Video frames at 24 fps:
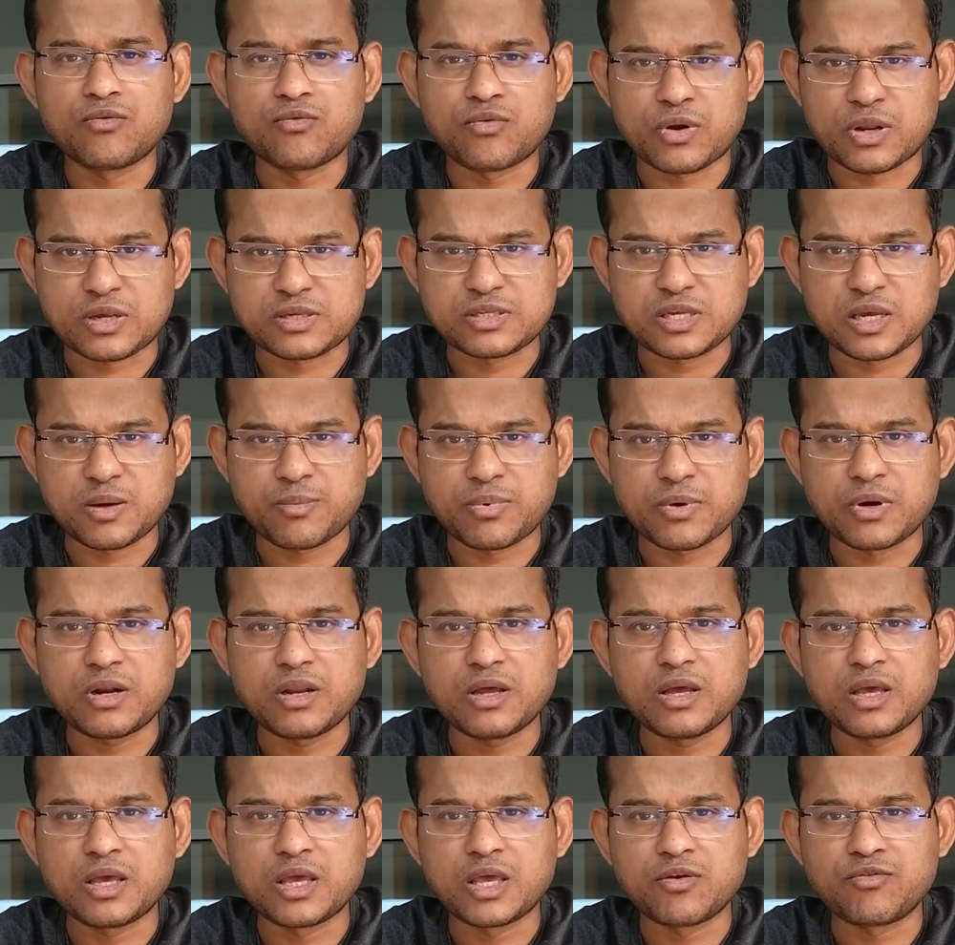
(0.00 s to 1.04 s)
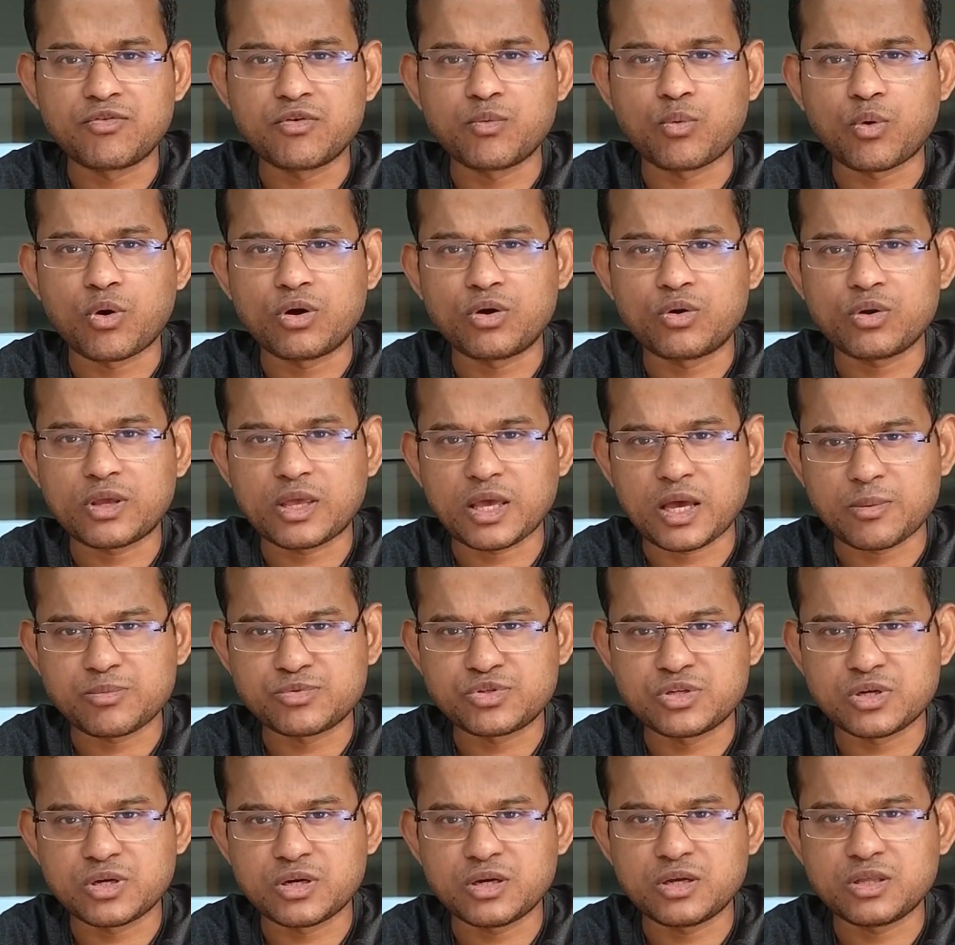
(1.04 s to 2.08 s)
For example, if you want to
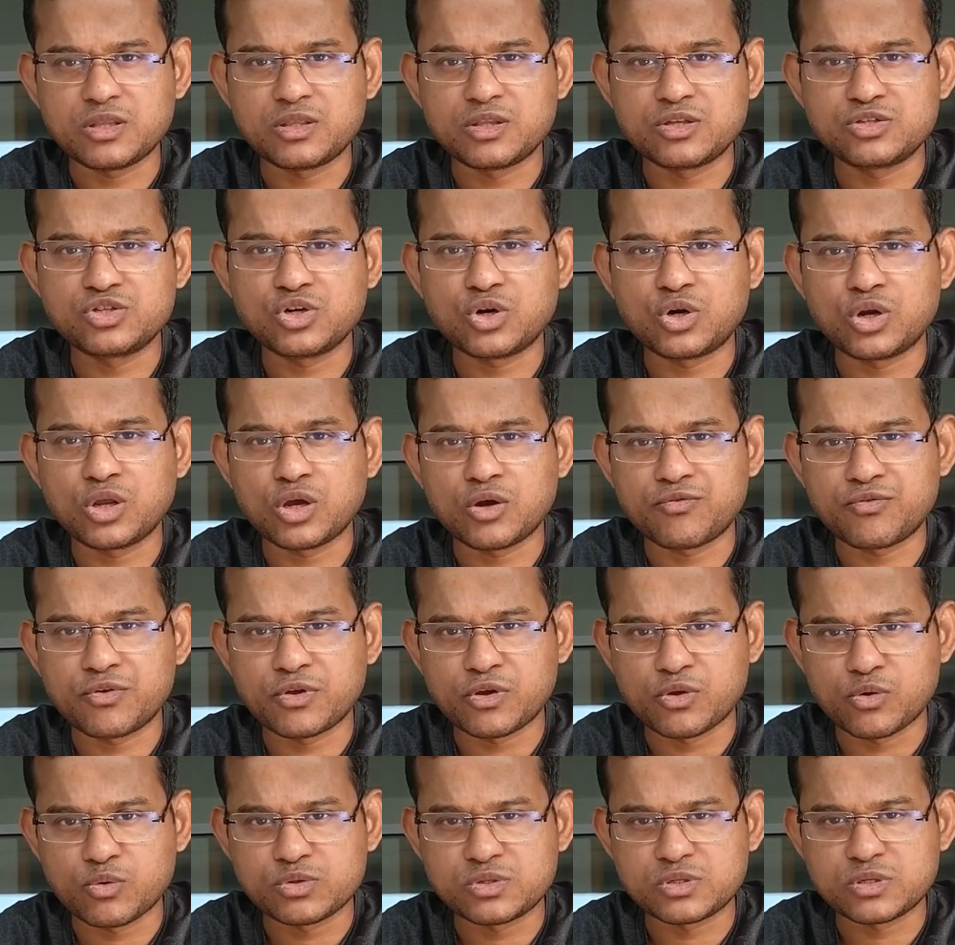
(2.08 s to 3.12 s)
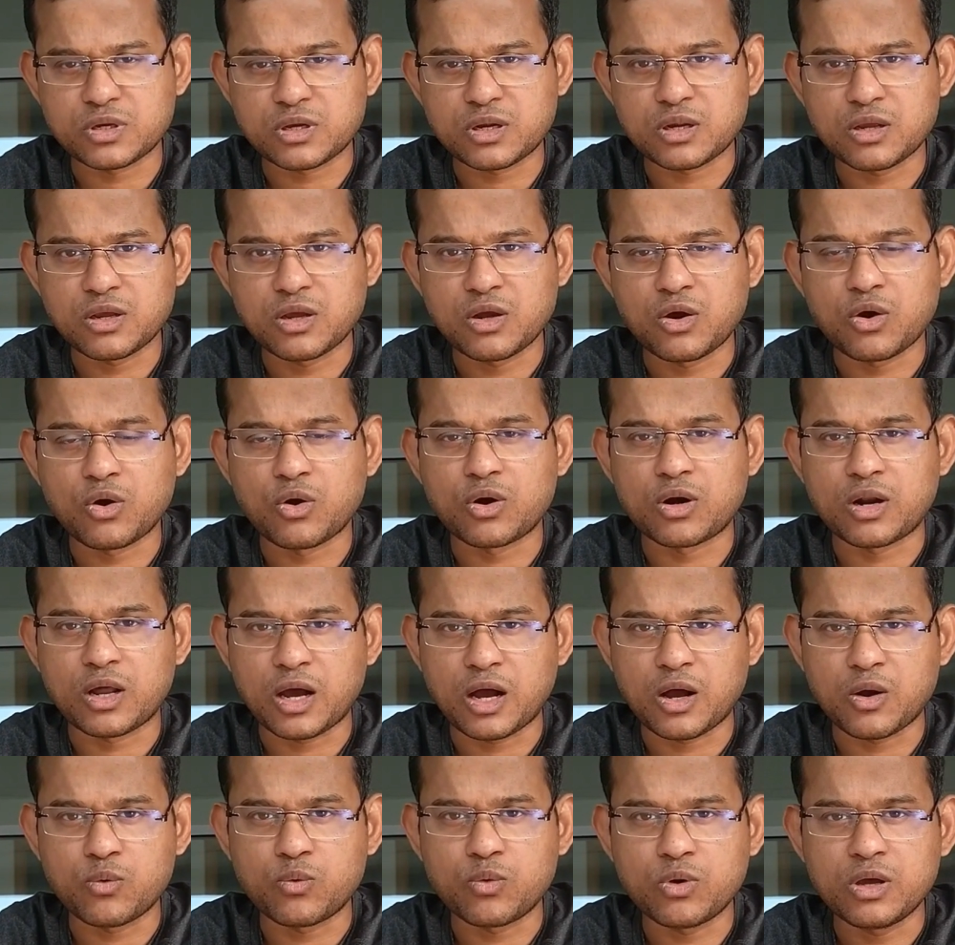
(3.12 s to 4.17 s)
capture the journey of a user on
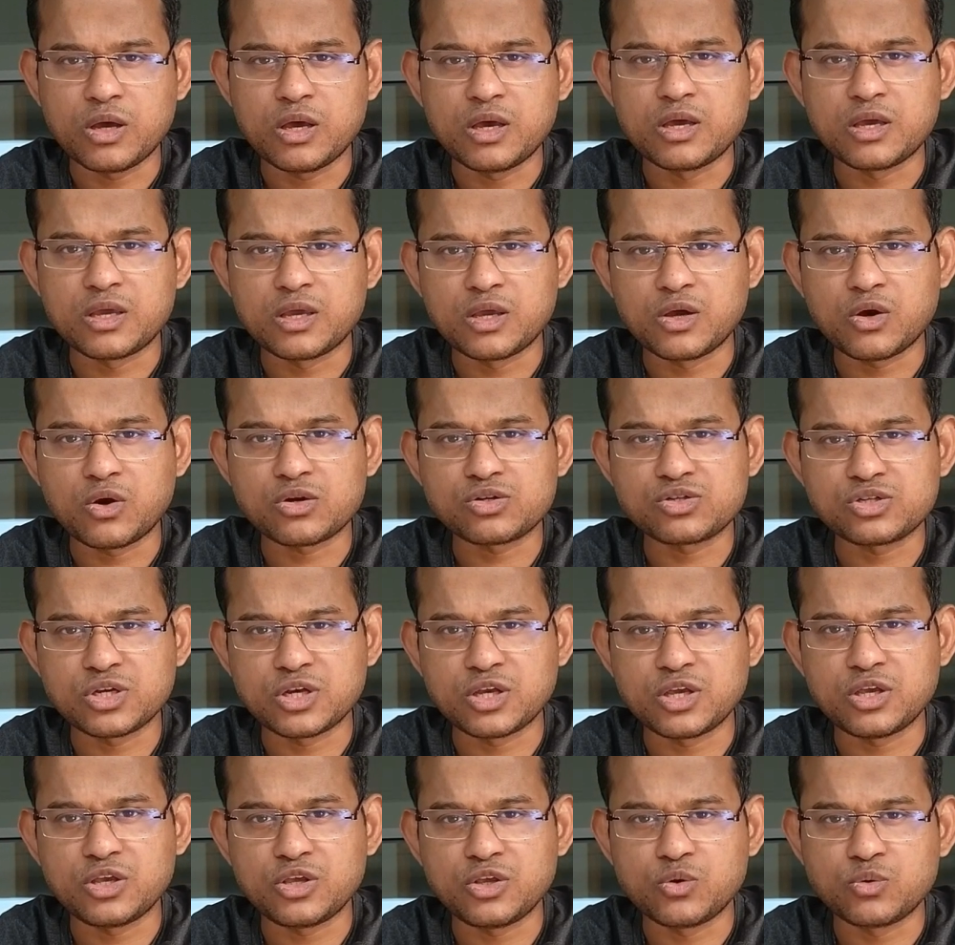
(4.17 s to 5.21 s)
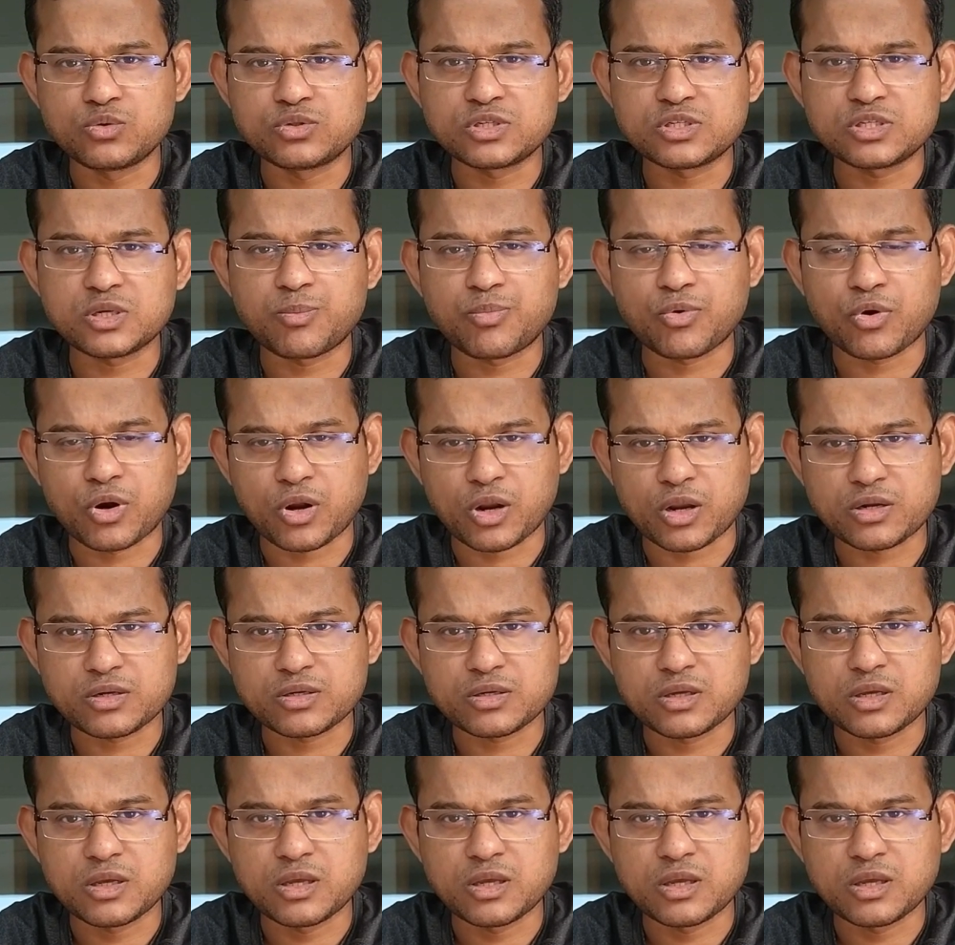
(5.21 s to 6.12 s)
how he or she uses a product,